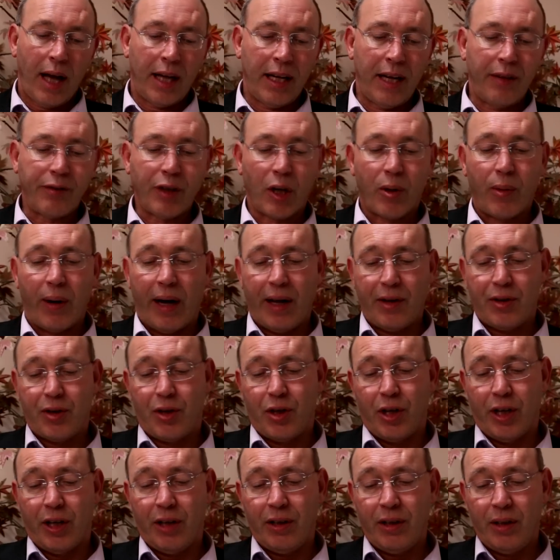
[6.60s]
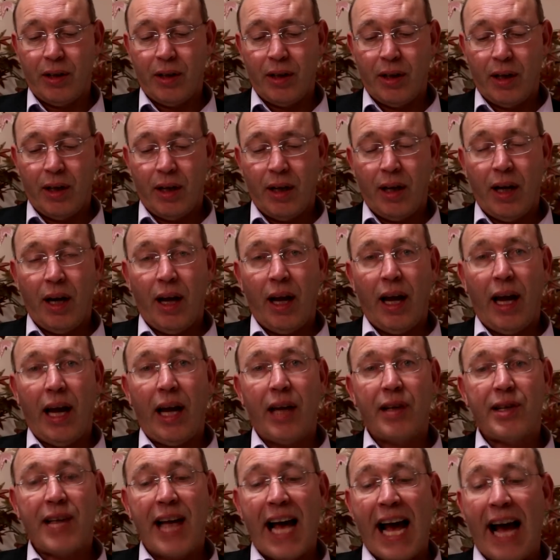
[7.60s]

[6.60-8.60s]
Another question is,